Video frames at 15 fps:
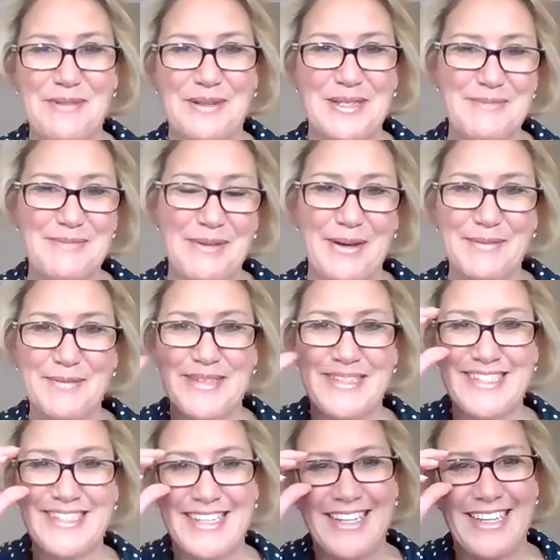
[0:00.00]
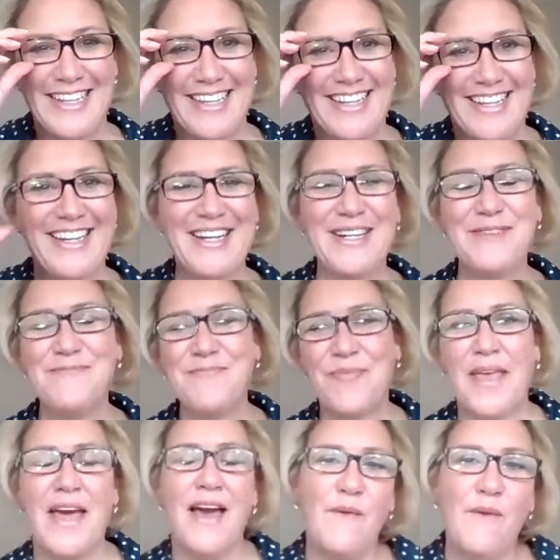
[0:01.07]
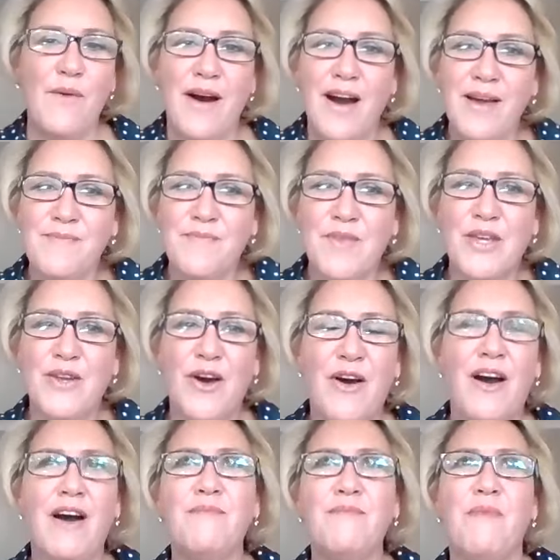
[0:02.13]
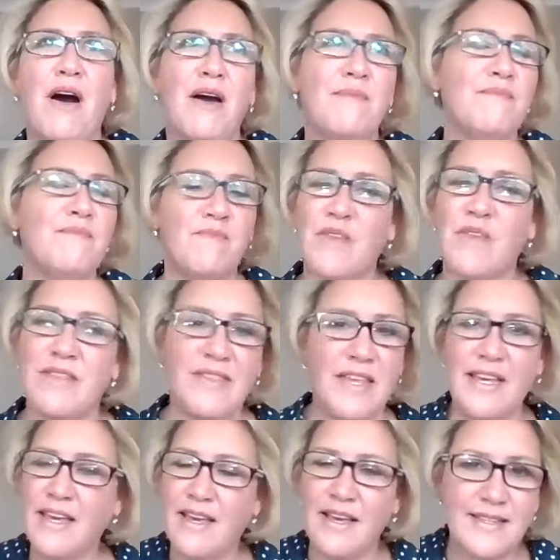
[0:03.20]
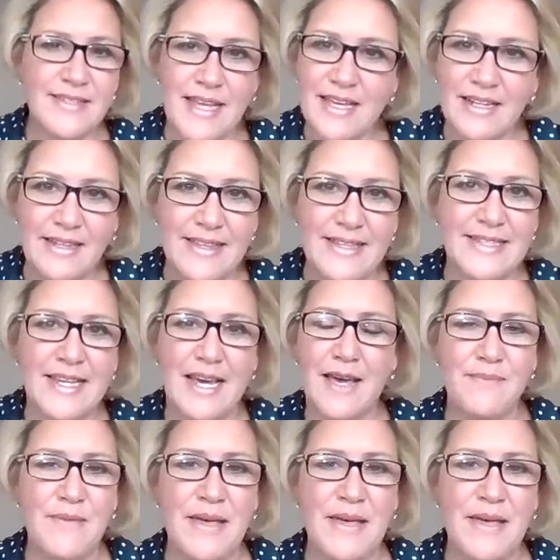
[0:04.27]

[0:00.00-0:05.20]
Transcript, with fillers: Multi-purpose. Um, well, I'm, you know, I'm, I'm thinking exactly the same.